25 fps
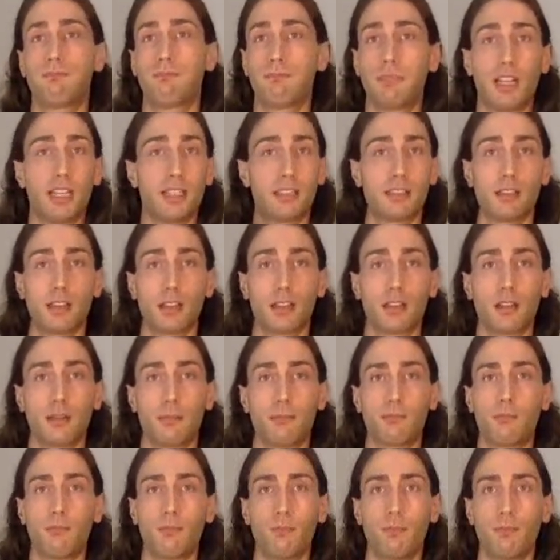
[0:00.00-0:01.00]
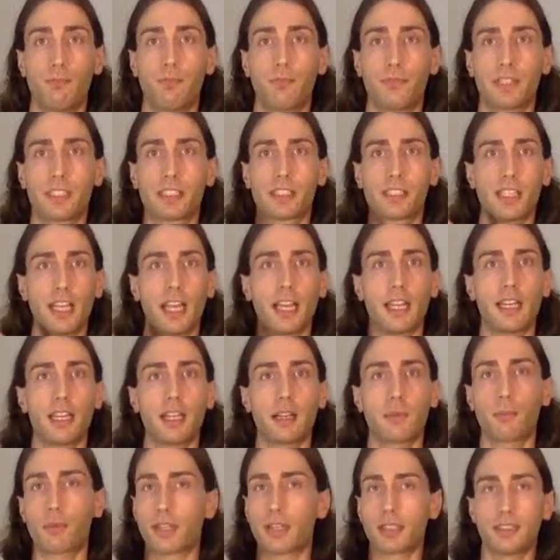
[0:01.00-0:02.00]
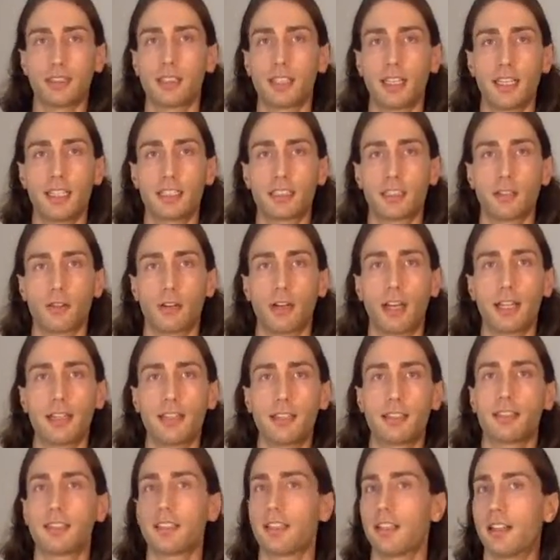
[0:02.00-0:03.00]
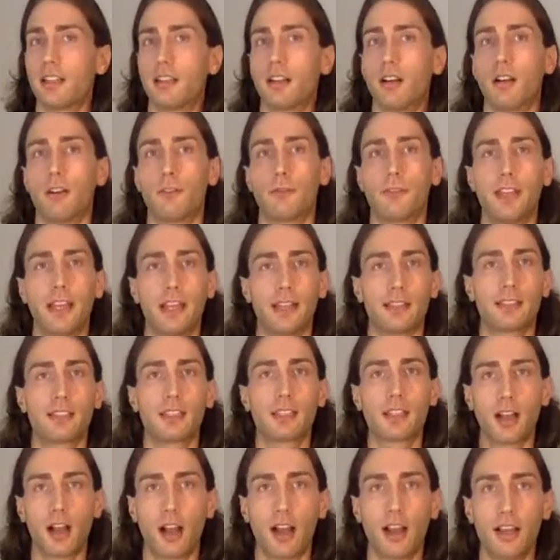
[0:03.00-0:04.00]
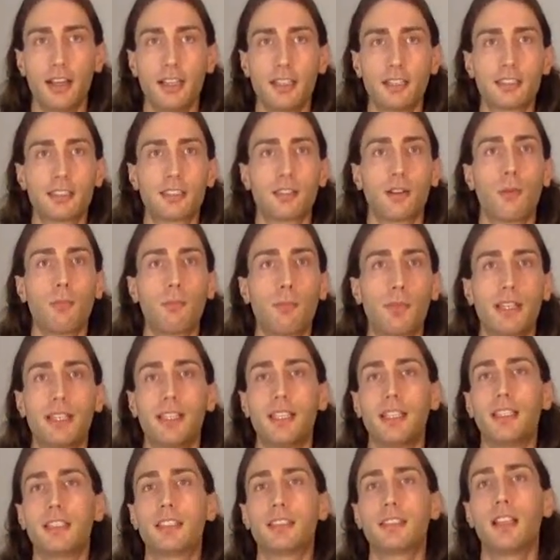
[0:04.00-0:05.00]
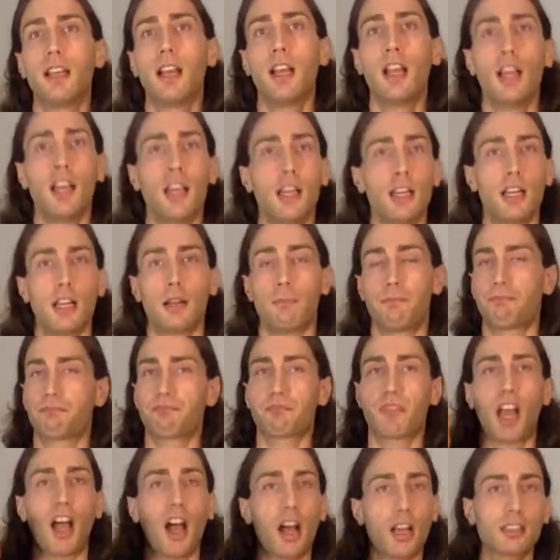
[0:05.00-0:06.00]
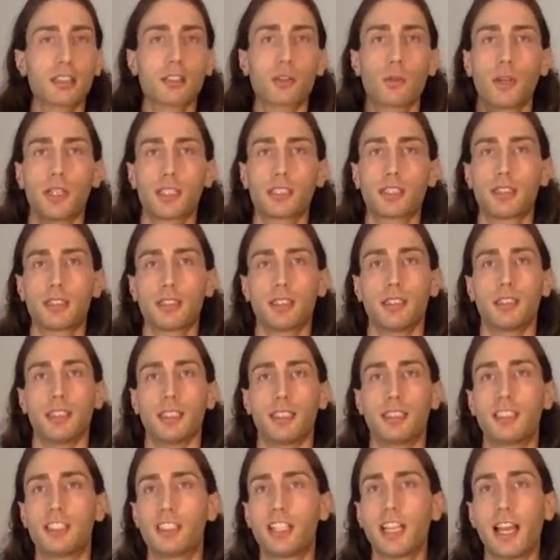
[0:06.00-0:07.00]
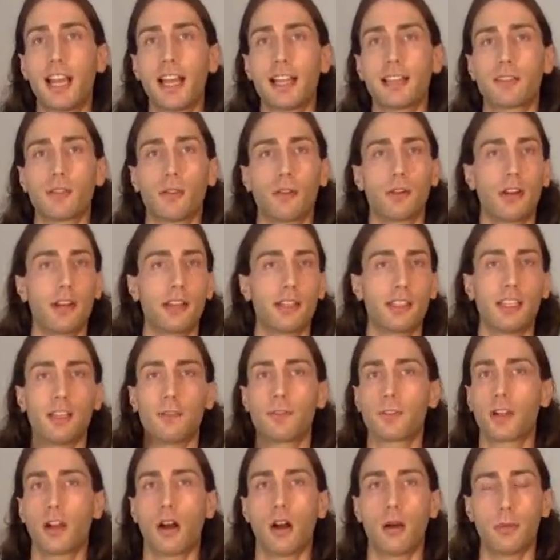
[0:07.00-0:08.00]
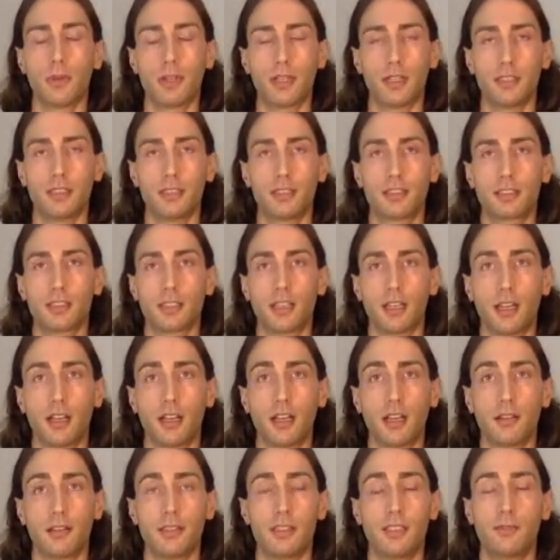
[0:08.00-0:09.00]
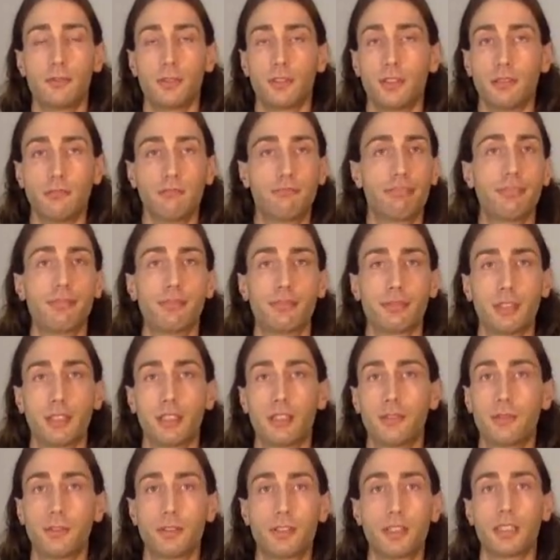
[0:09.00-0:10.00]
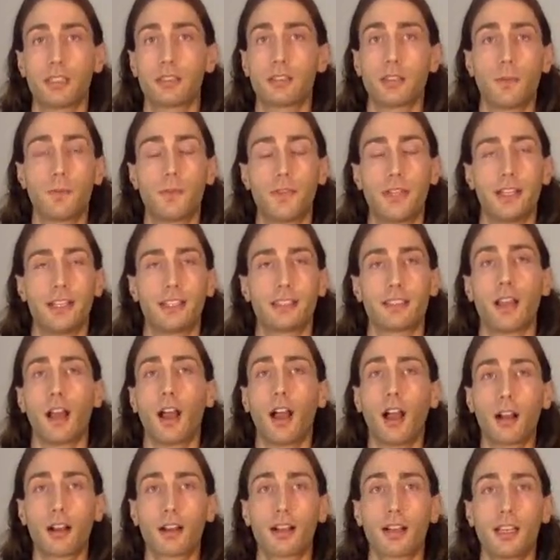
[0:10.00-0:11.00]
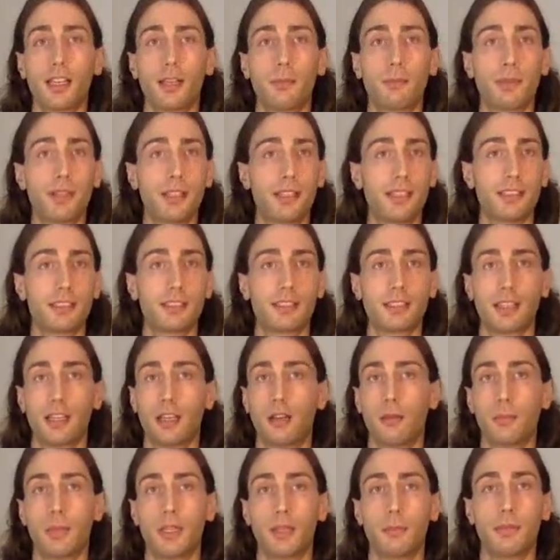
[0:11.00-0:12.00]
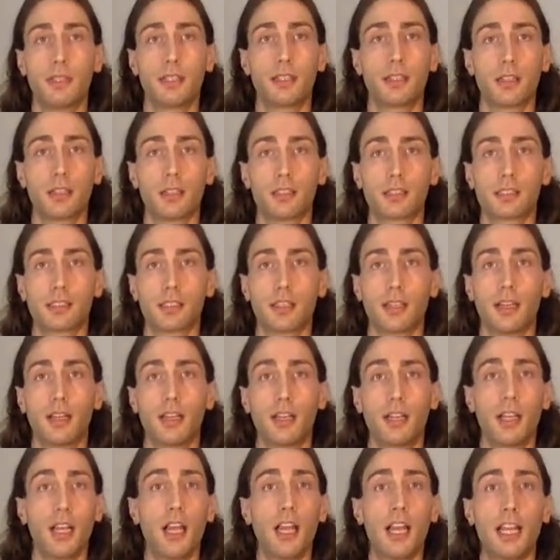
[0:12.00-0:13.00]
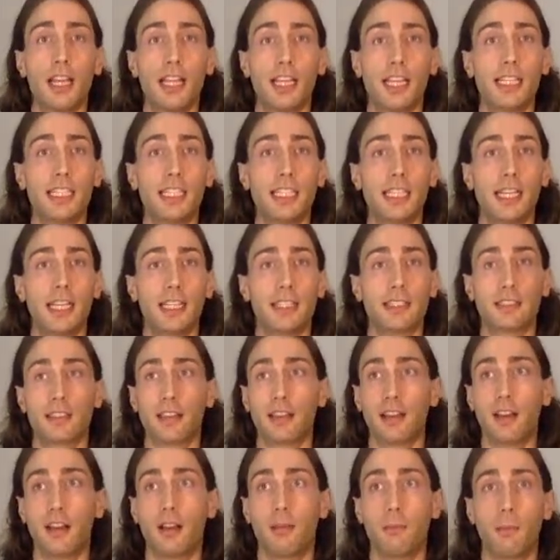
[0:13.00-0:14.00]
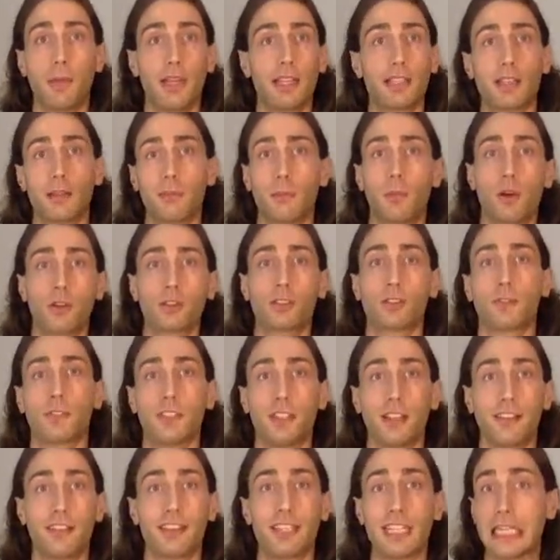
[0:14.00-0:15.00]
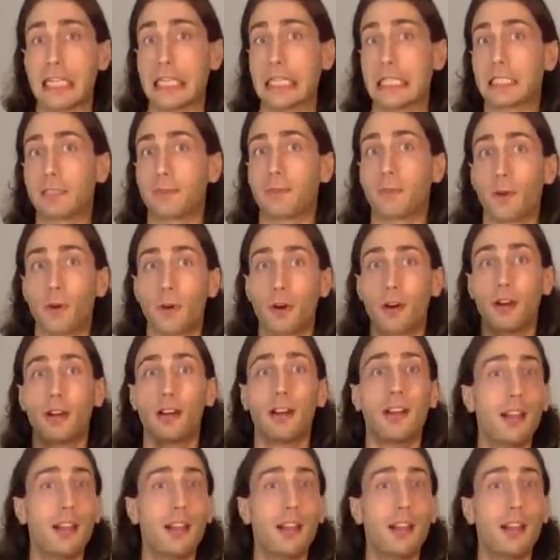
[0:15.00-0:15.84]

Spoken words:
it's not a static presentation or anything of that kind. So please ask questions in the chat or give comments. Even if you think something is ugly, please tell me, because in the end, I'm making most of the things for